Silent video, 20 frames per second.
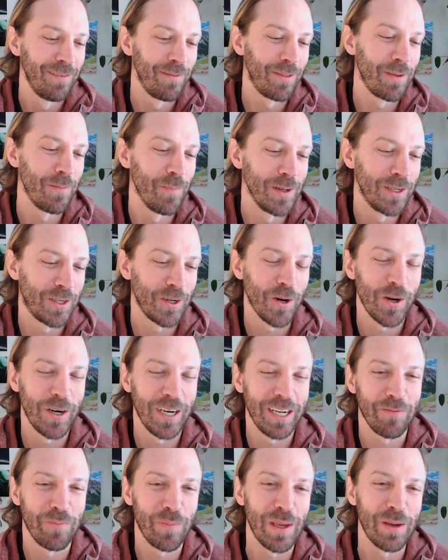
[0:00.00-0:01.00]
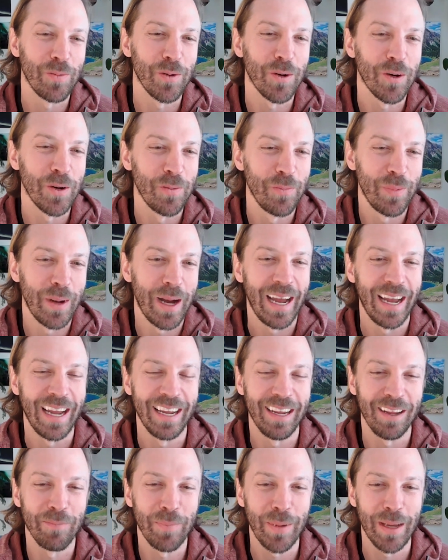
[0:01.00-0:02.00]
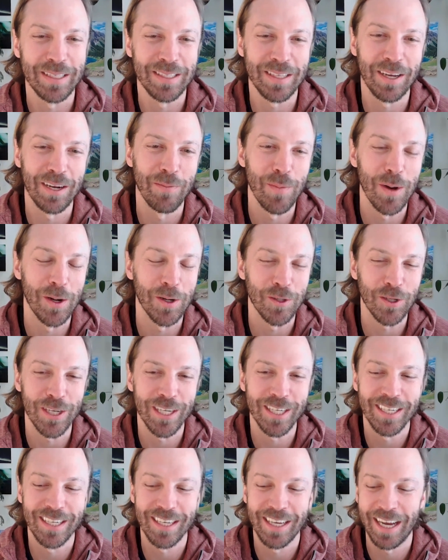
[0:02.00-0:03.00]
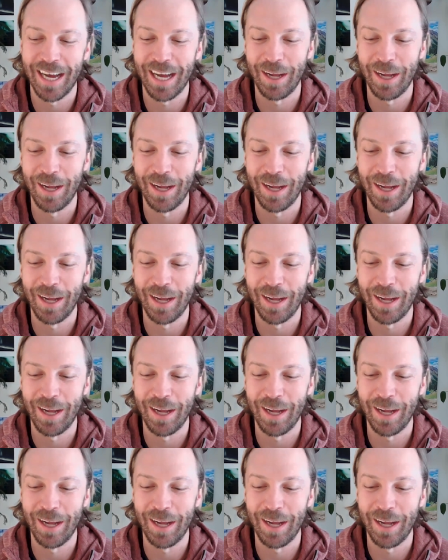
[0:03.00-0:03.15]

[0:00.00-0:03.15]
the majority of people buy based on emotion.